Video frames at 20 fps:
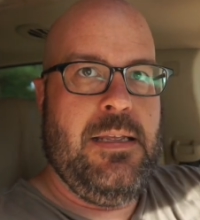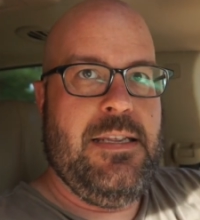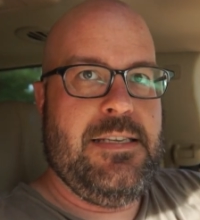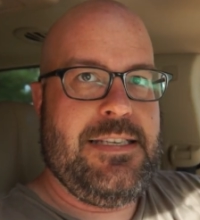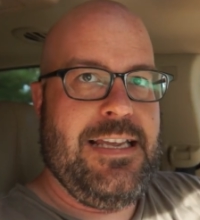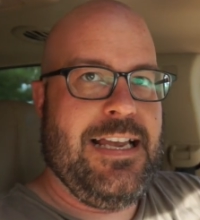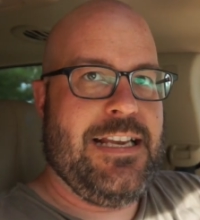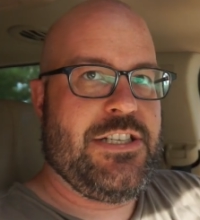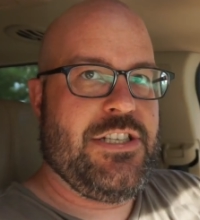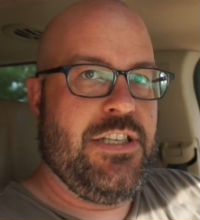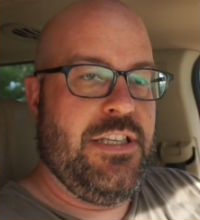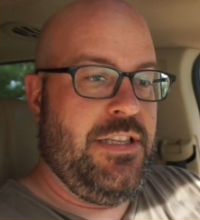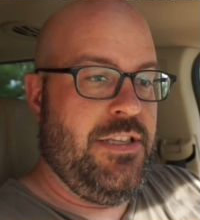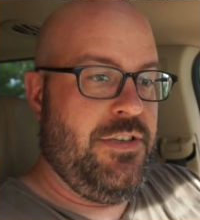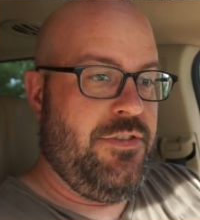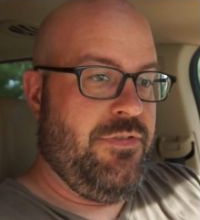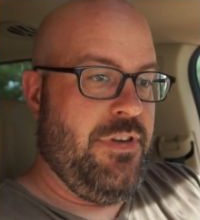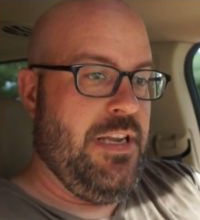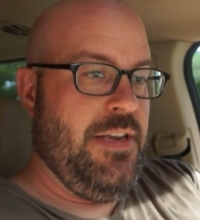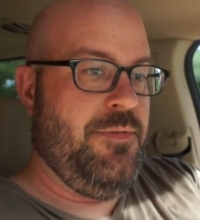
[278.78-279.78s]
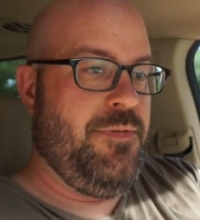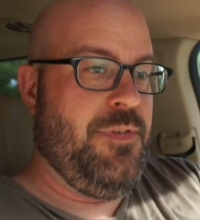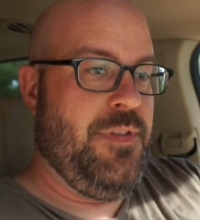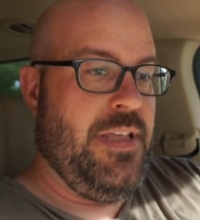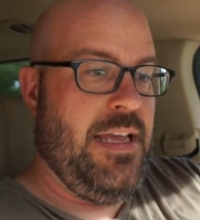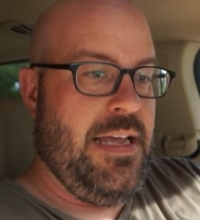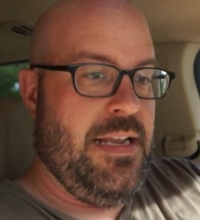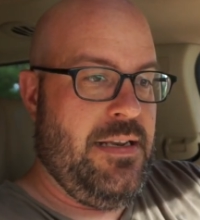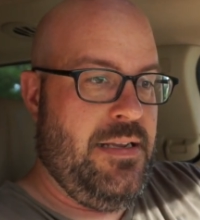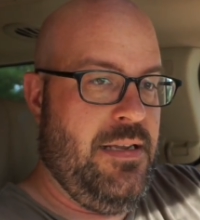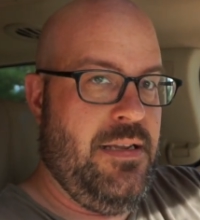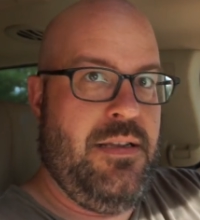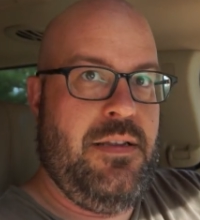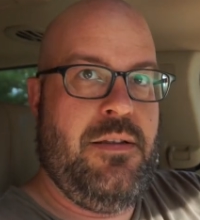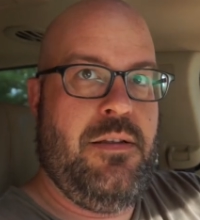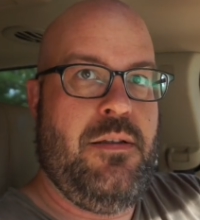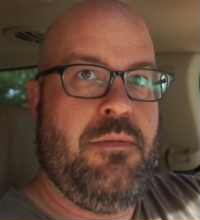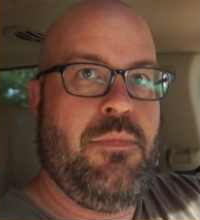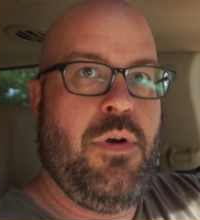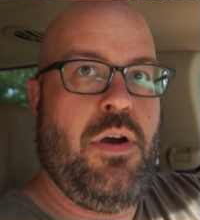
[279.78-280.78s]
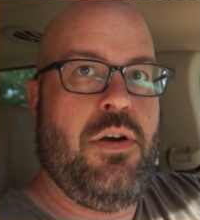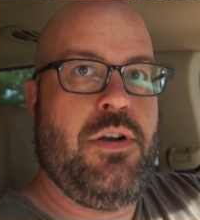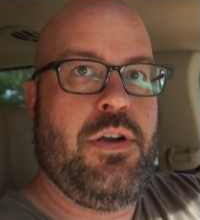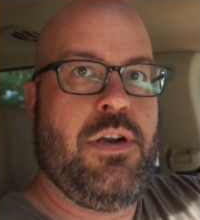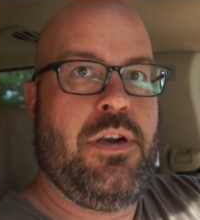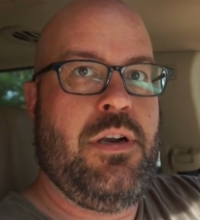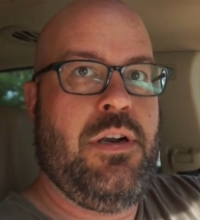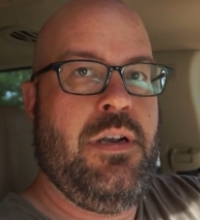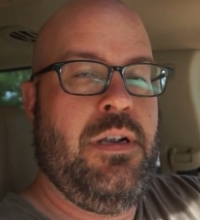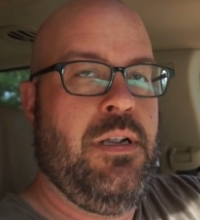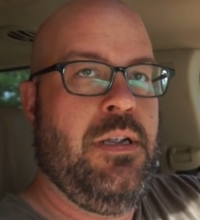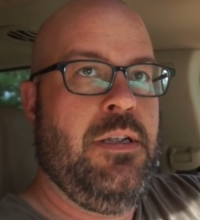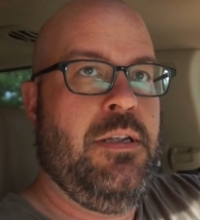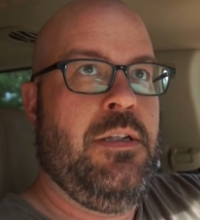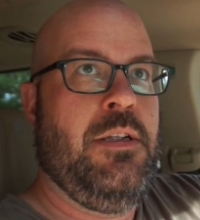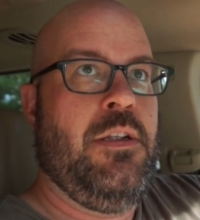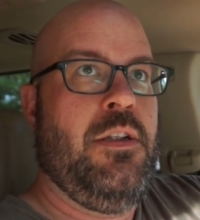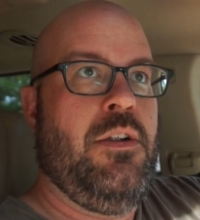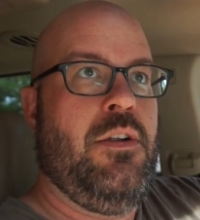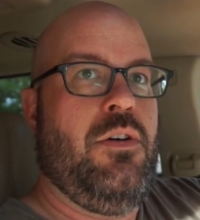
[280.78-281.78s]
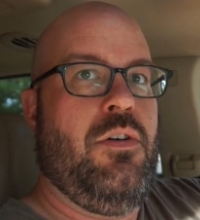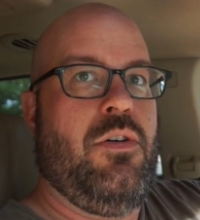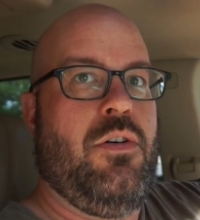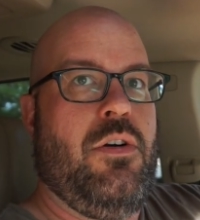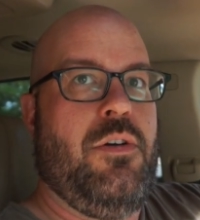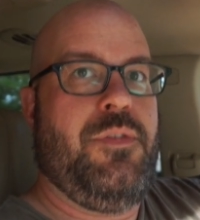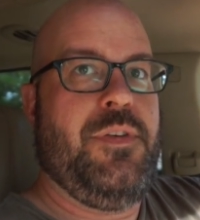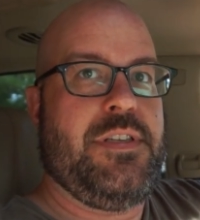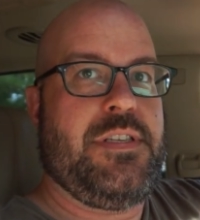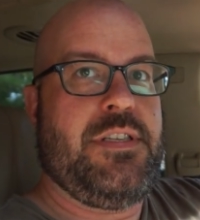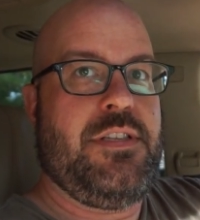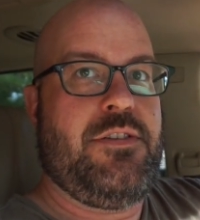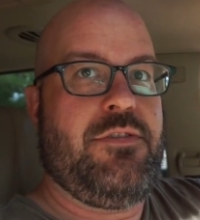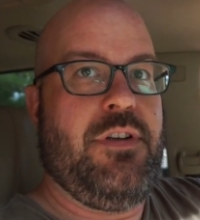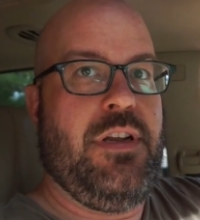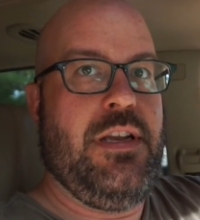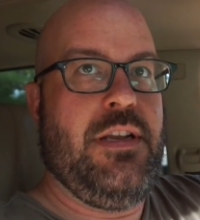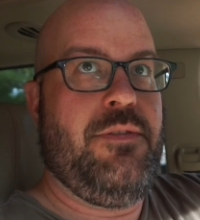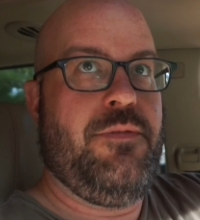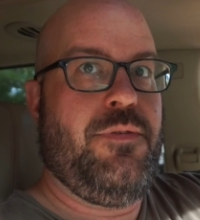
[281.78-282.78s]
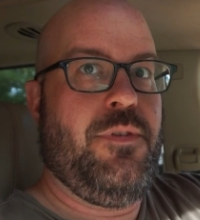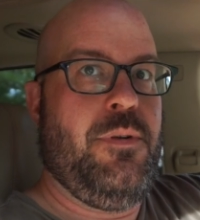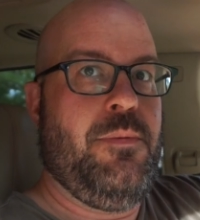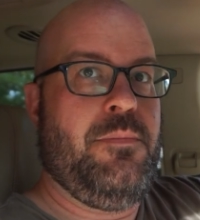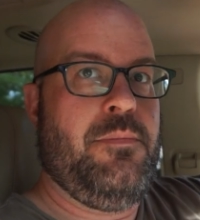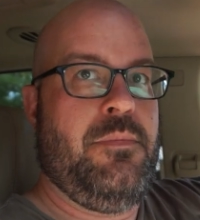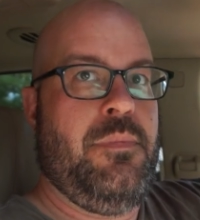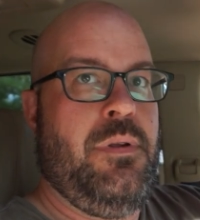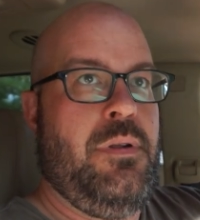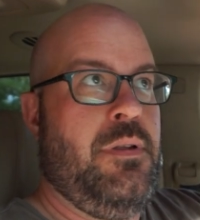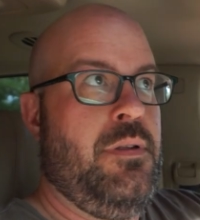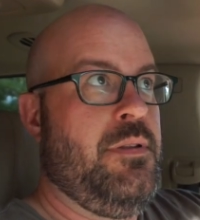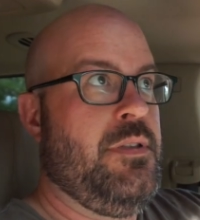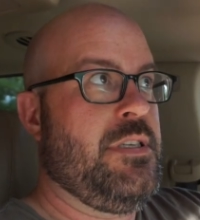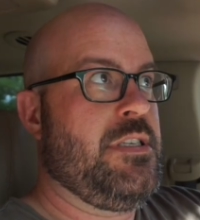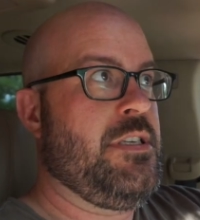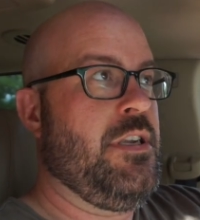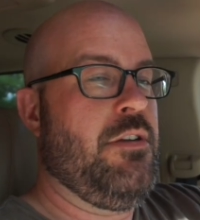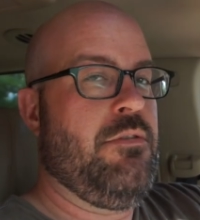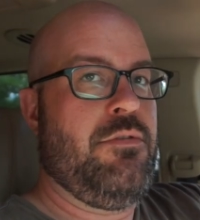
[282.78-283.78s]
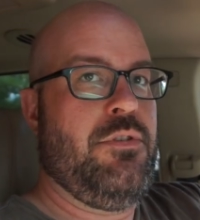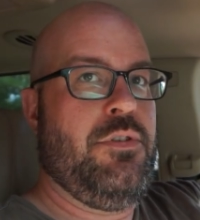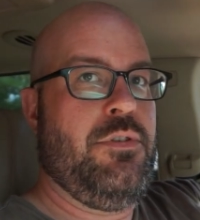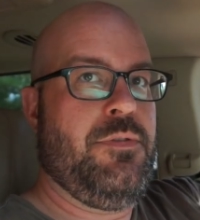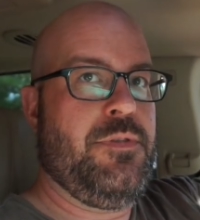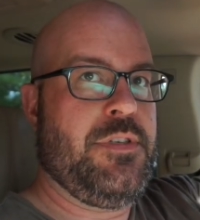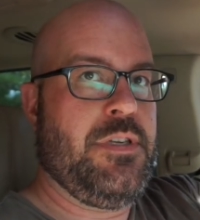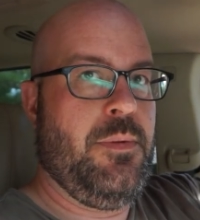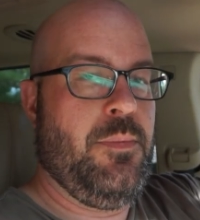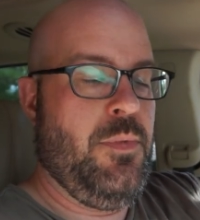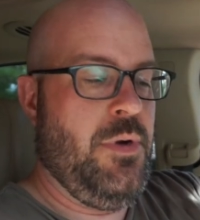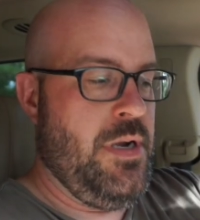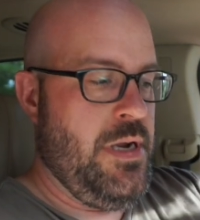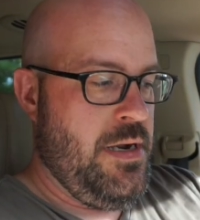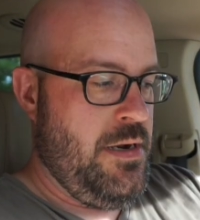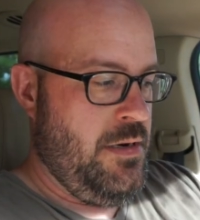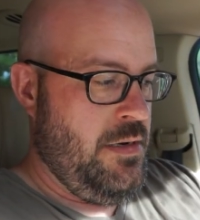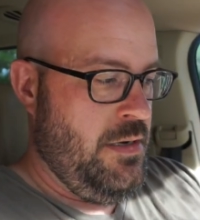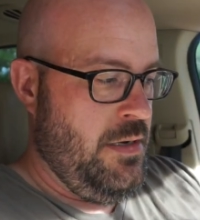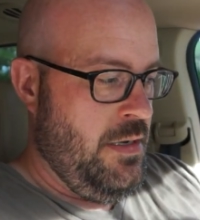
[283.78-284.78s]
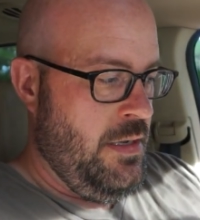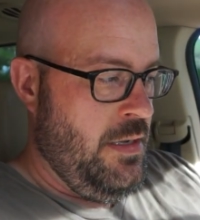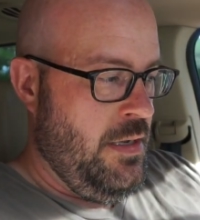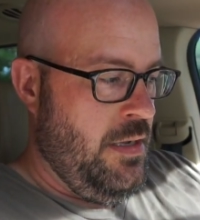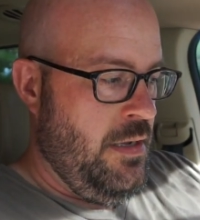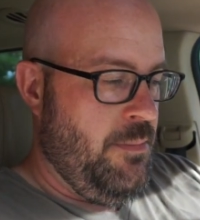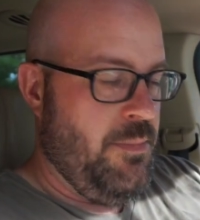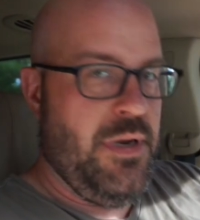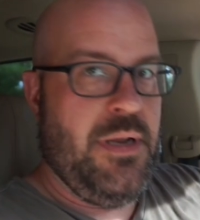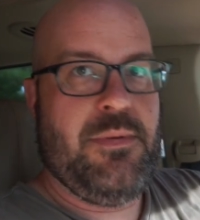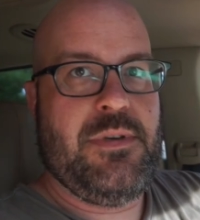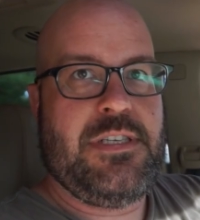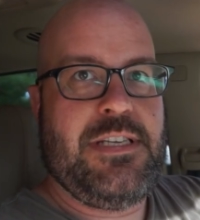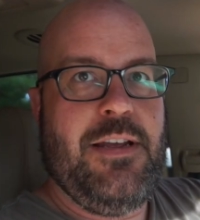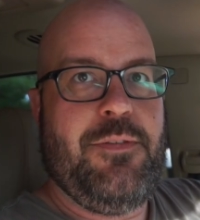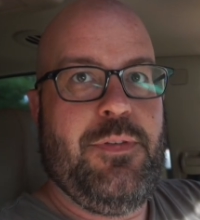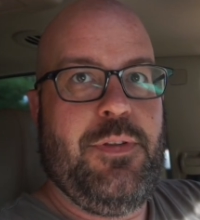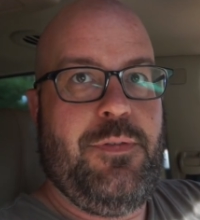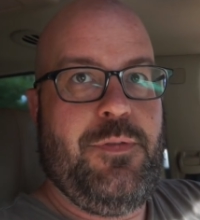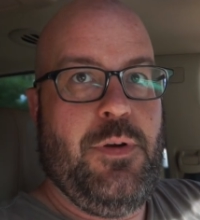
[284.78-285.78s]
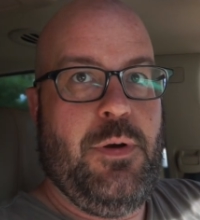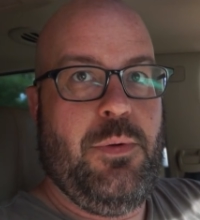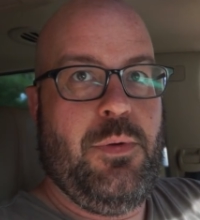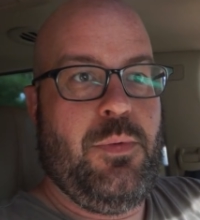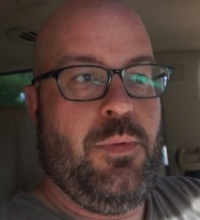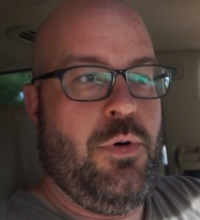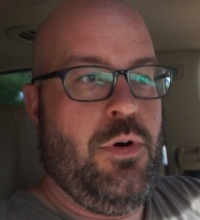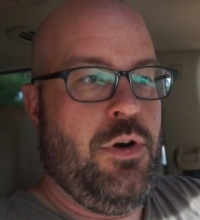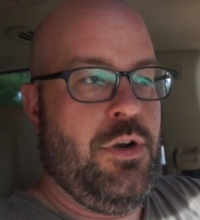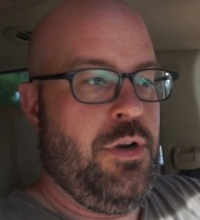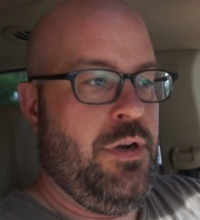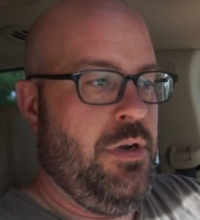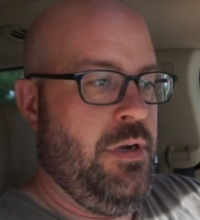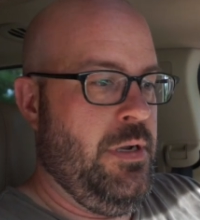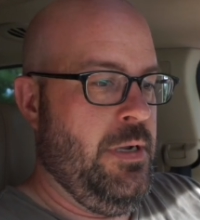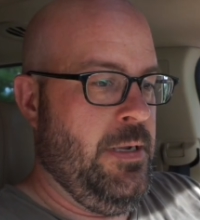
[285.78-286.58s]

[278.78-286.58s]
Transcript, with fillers: is actually the drain for that motor or if it's the drain from the sunroof somewhere, but it was definitely filled with water.